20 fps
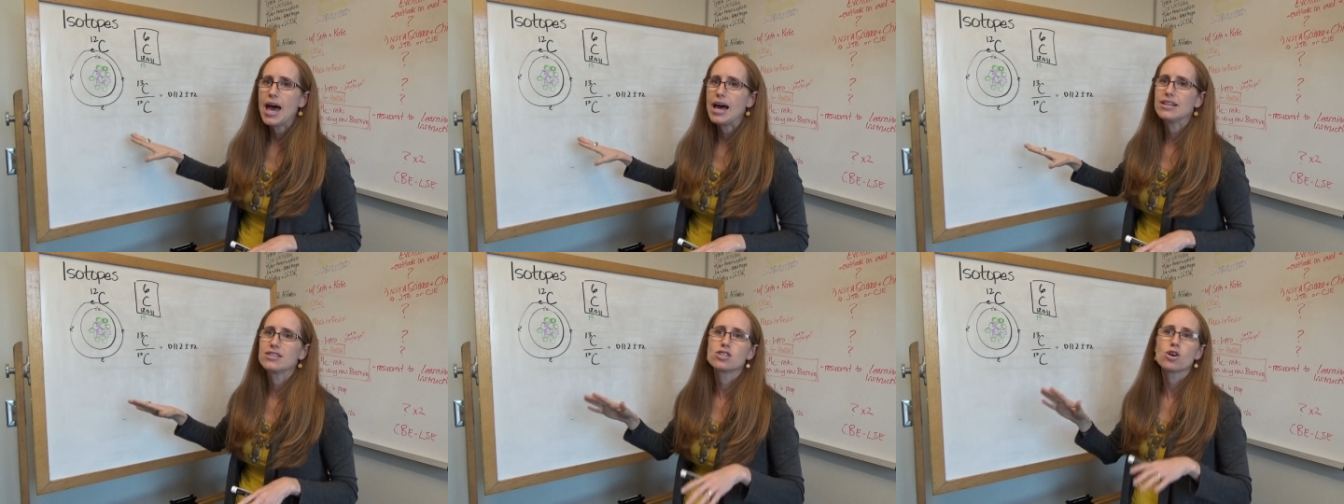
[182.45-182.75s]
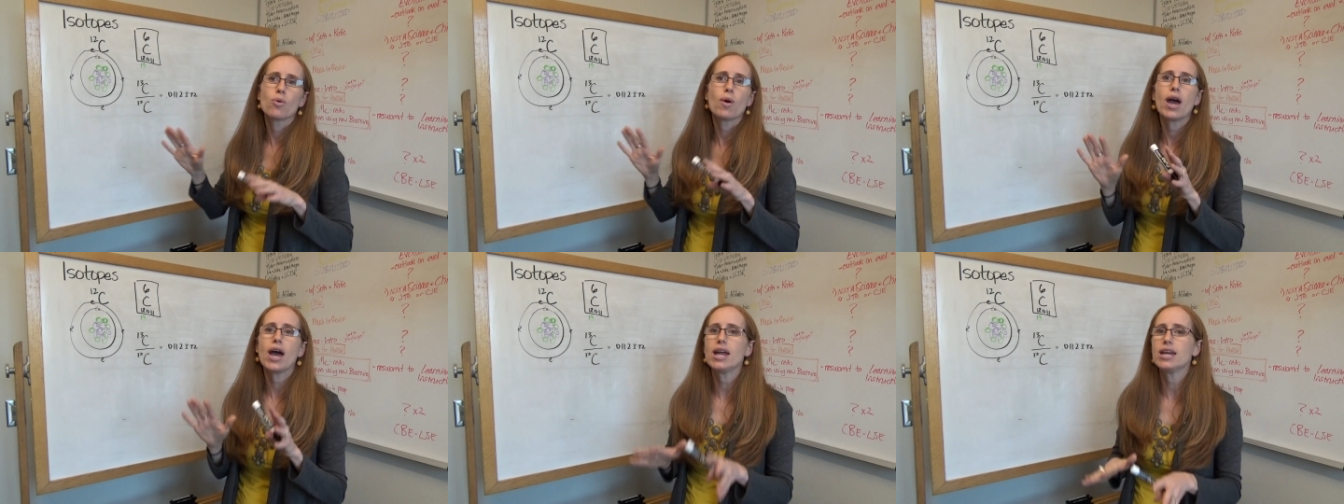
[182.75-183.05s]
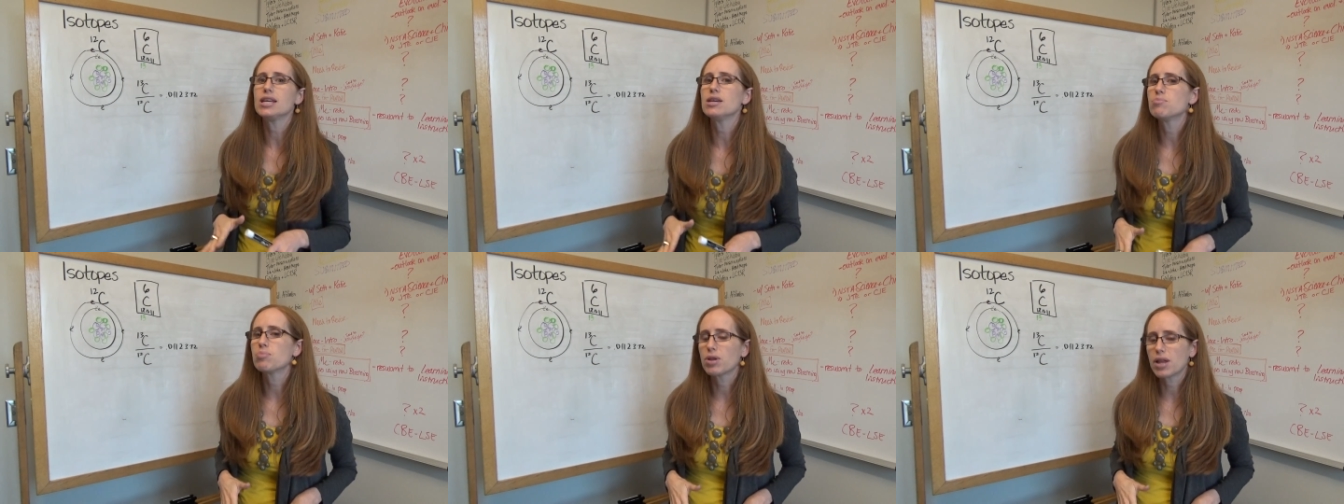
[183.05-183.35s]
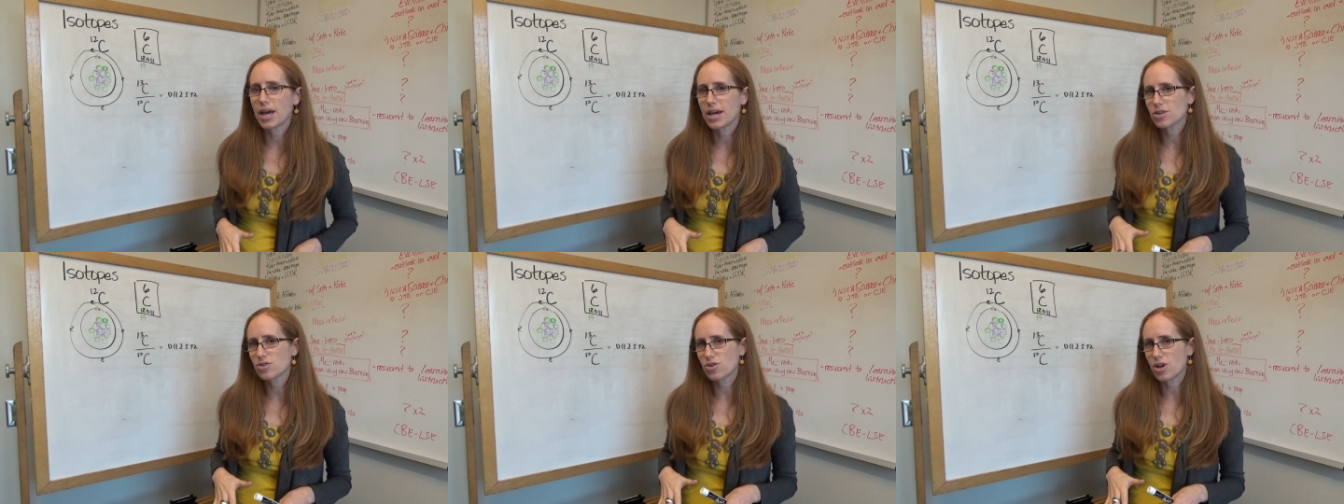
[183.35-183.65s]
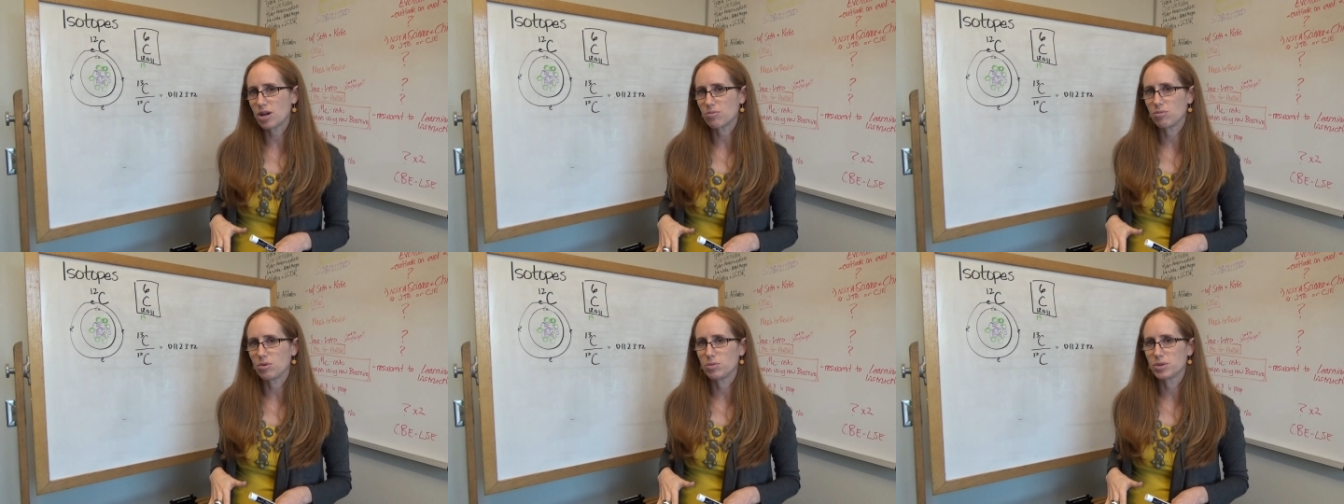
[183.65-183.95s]
and so any plant or
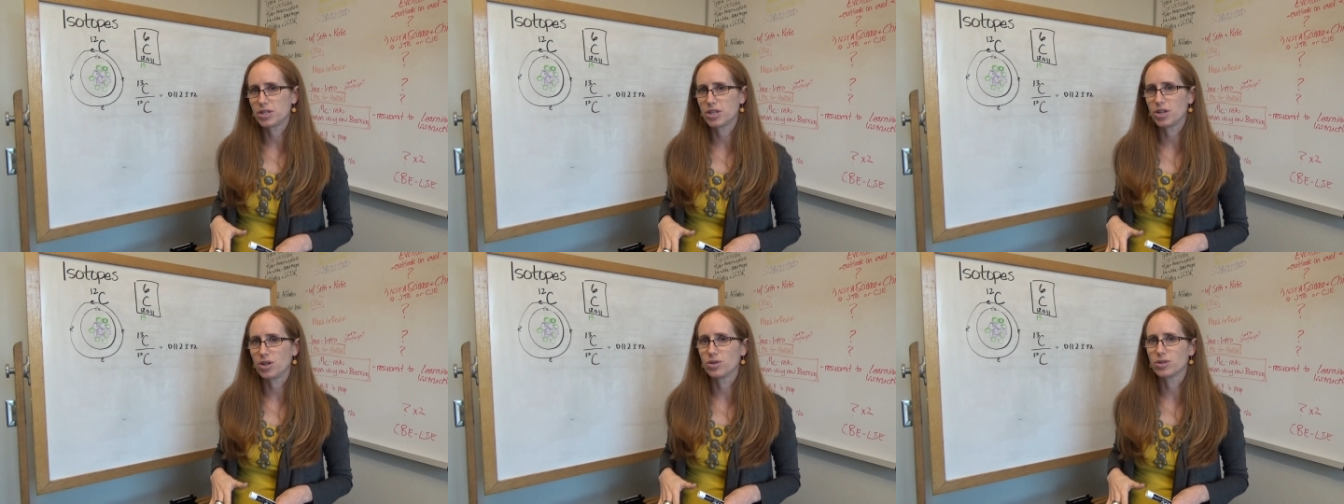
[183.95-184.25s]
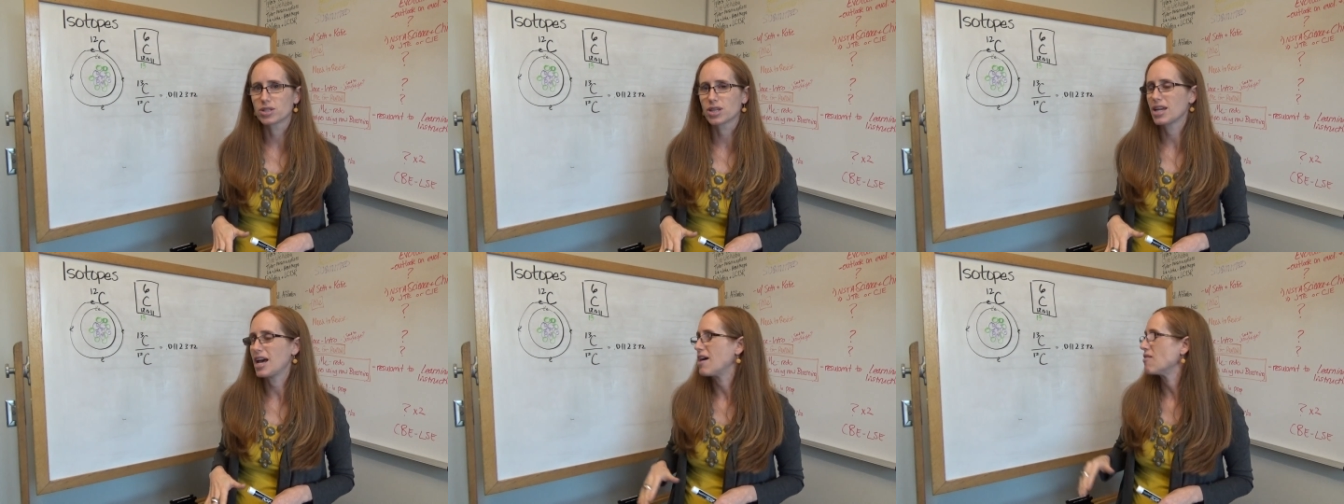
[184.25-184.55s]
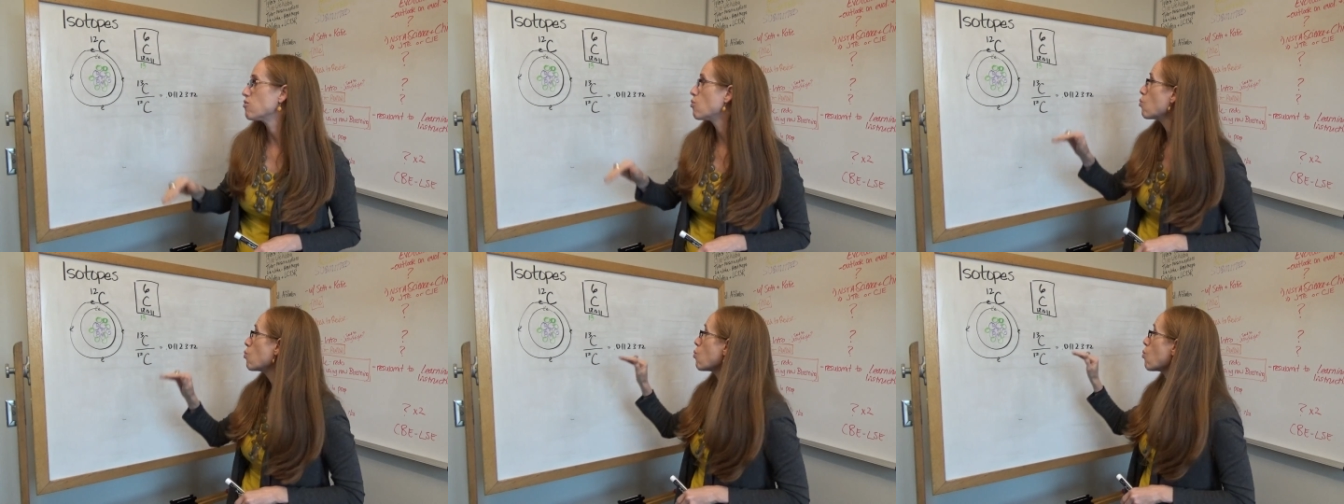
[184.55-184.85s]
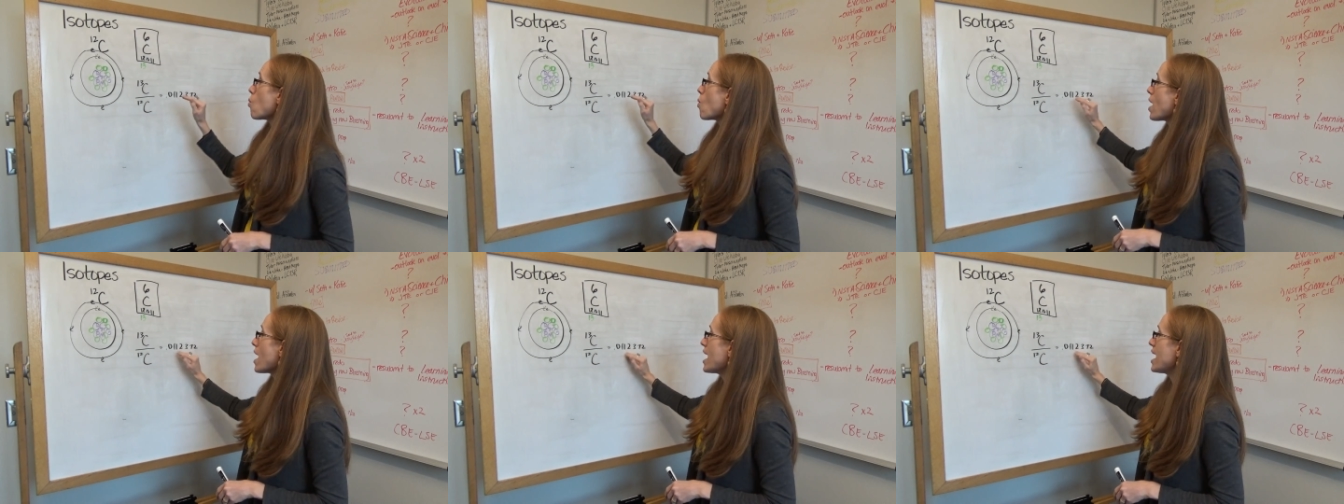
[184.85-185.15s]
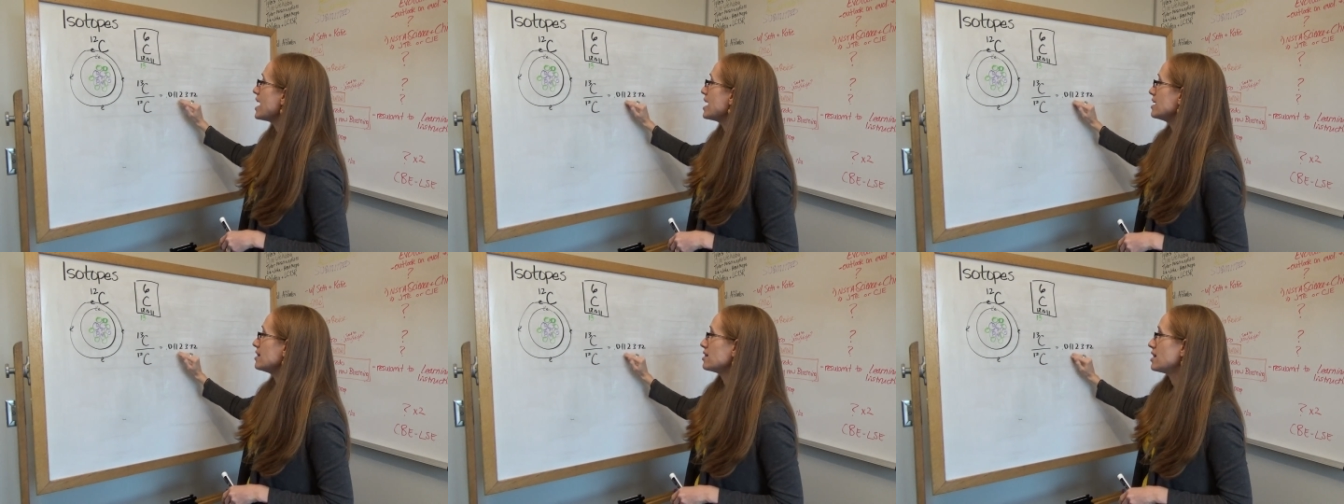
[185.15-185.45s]
animal material is going to have
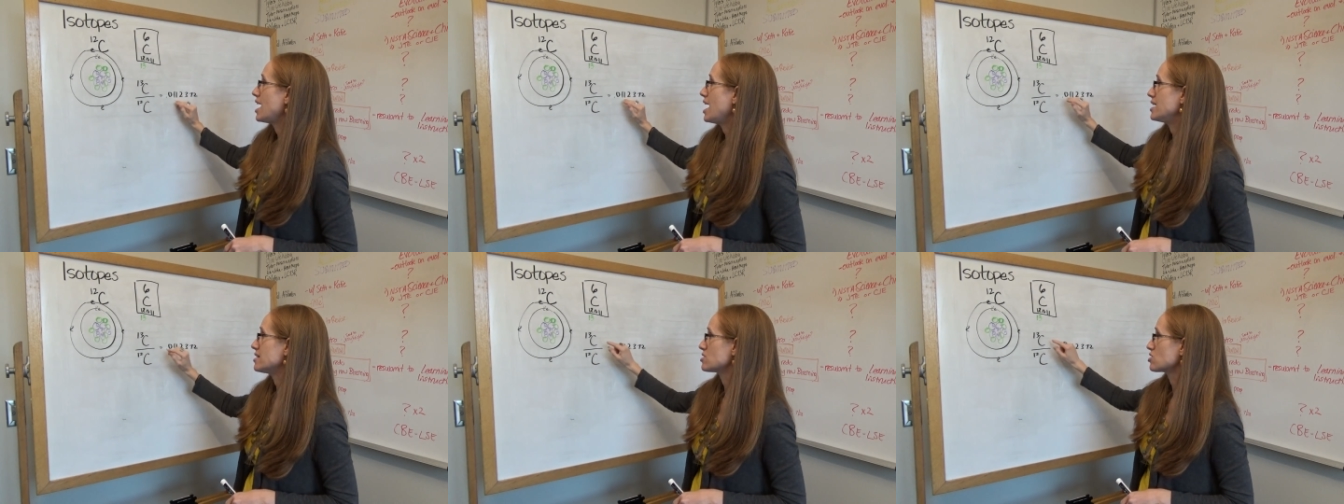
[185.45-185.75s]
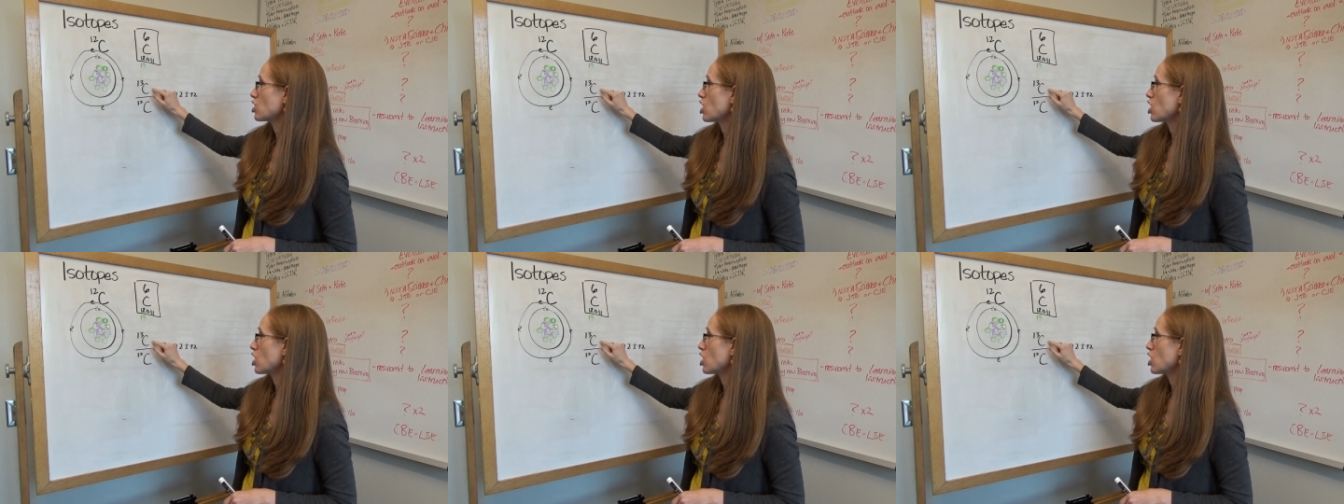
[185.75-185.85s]
way less